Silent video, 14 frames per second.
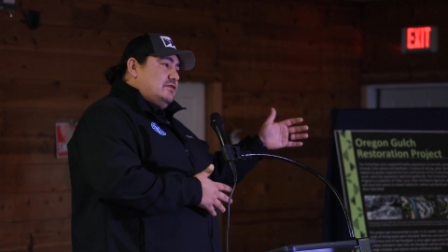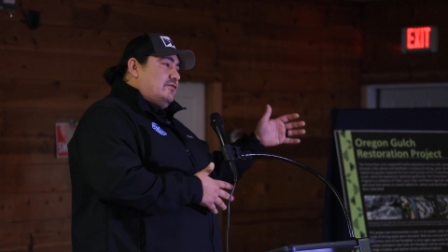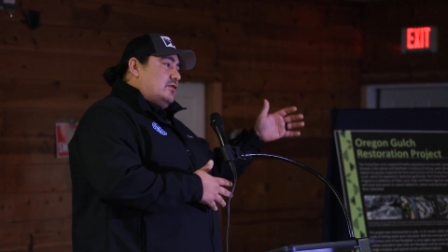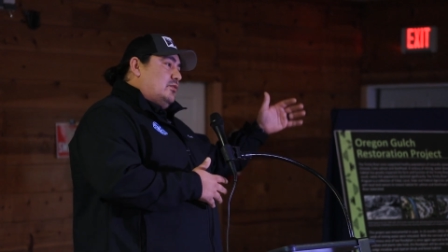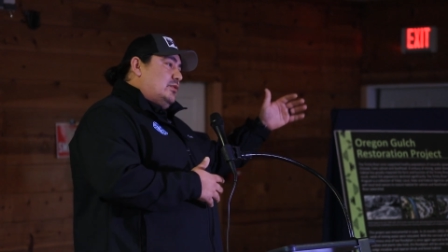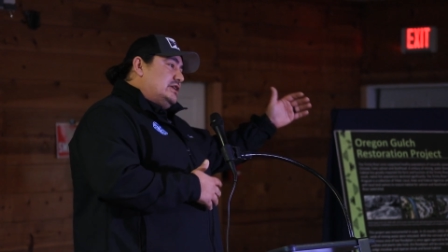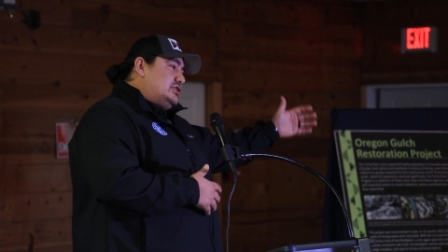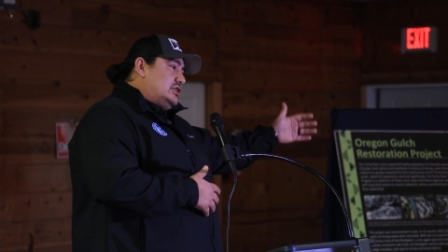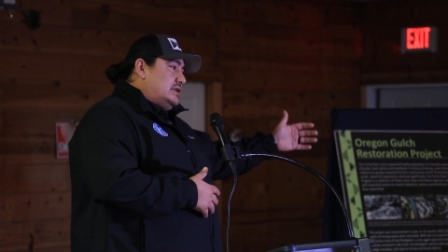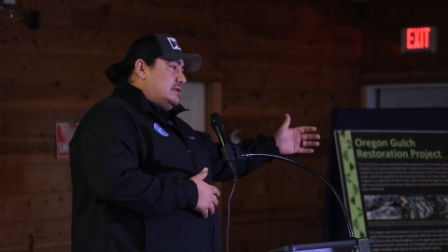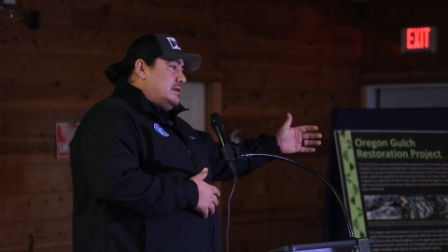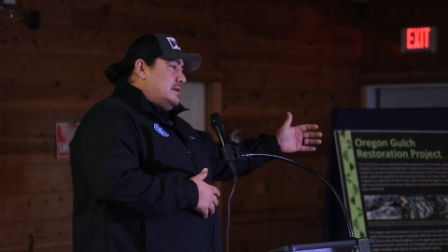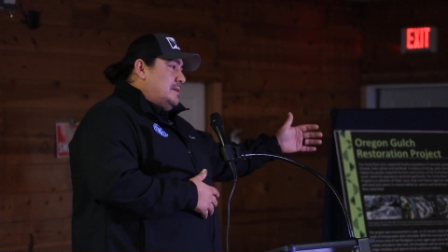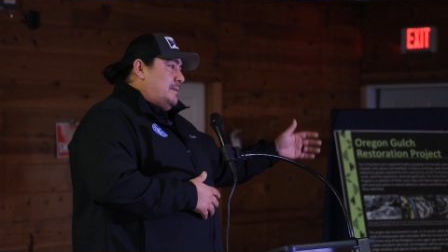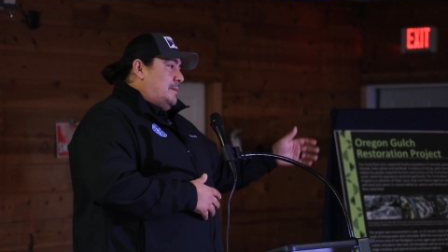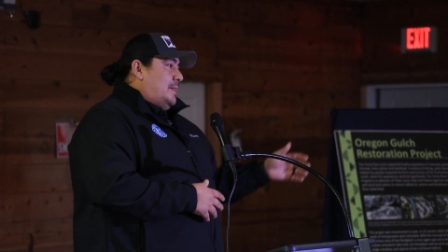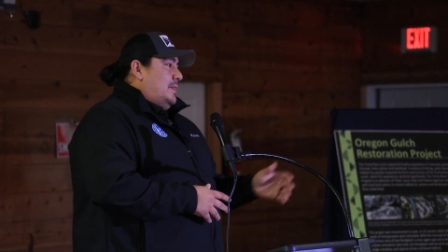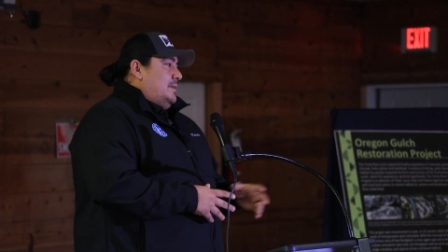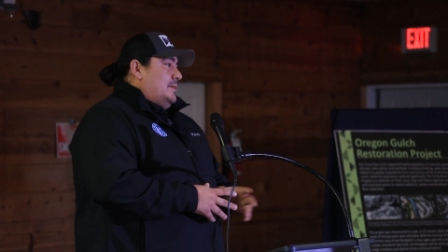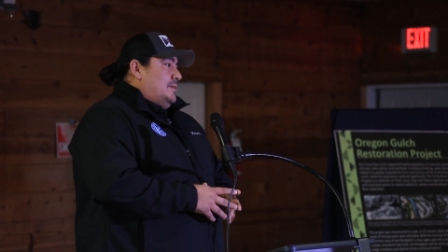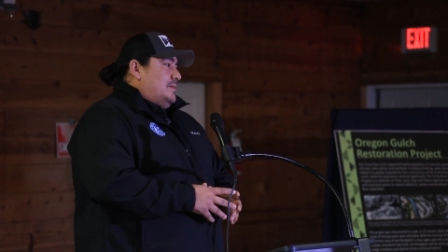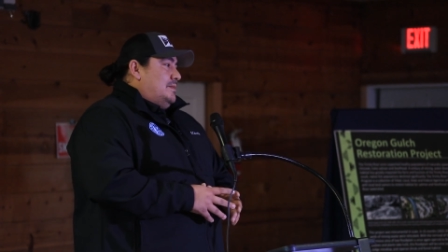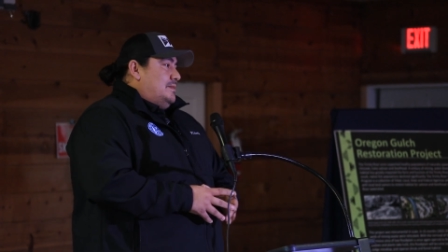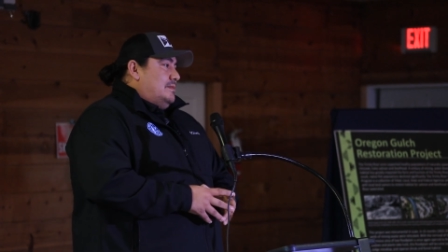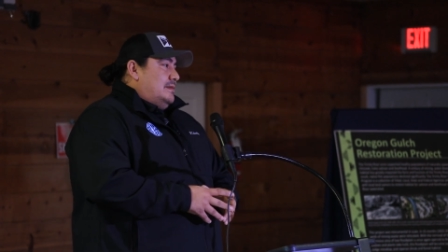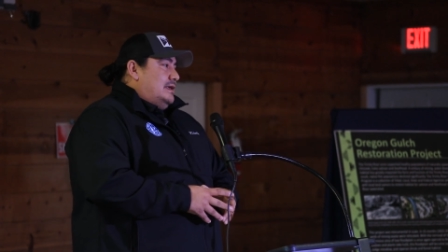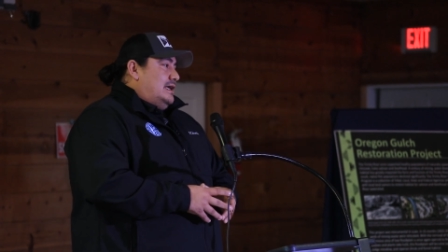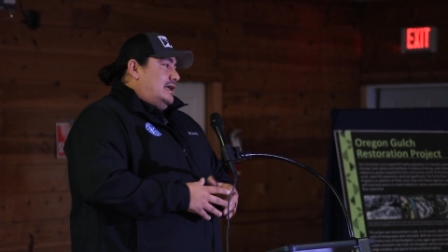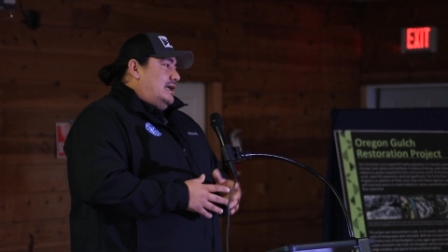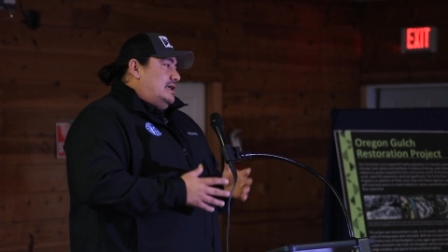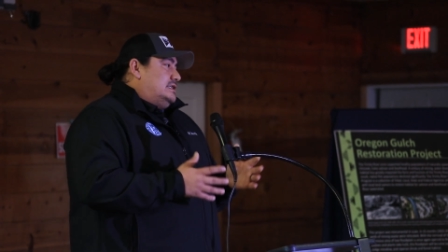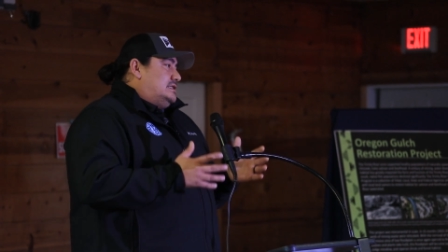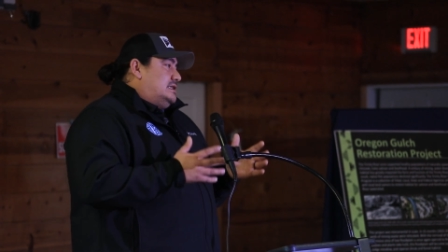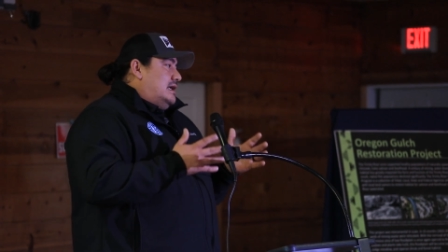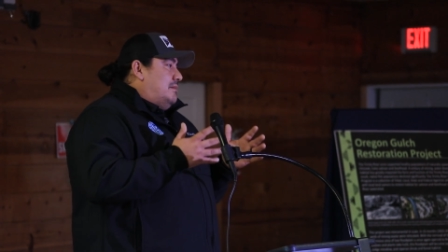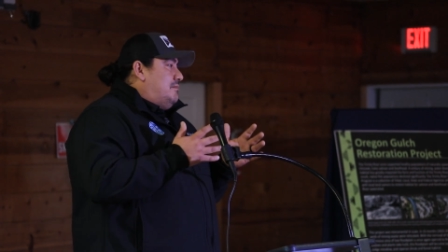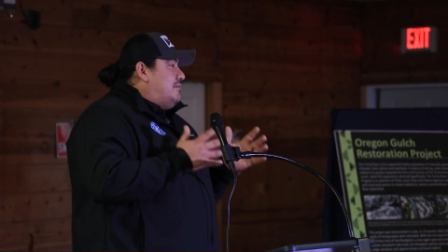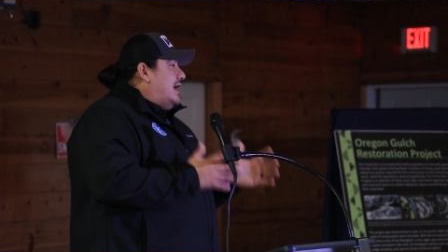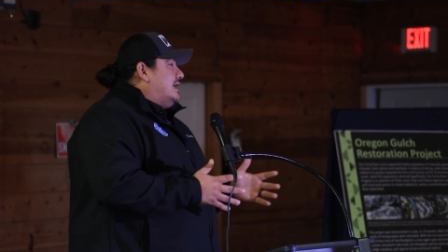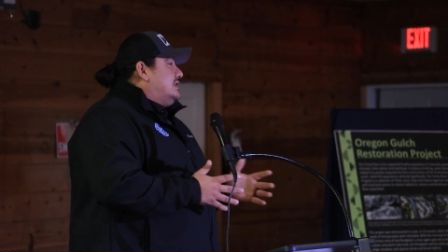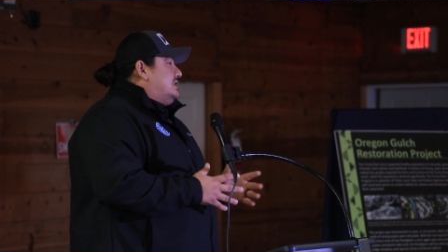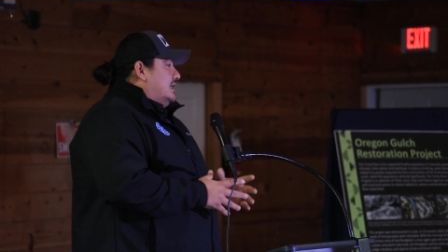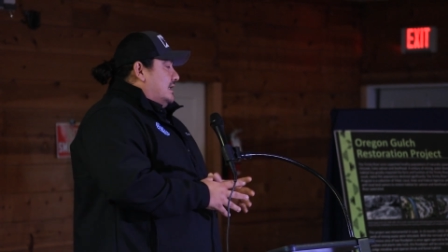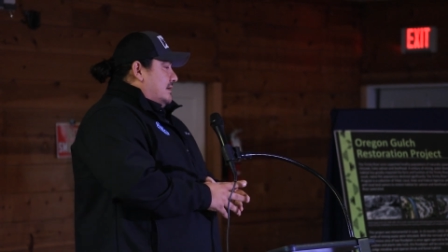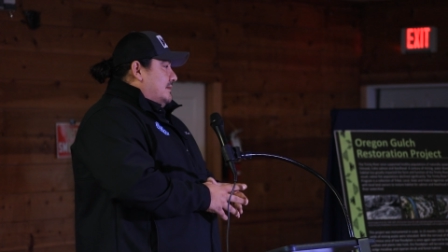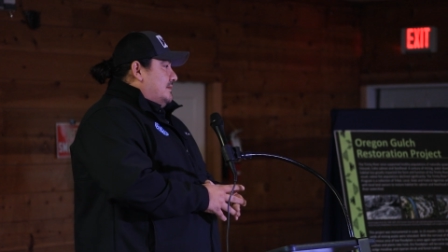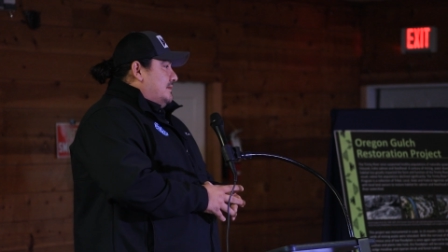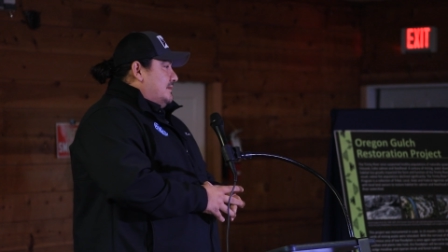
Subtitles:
fruition is amazing.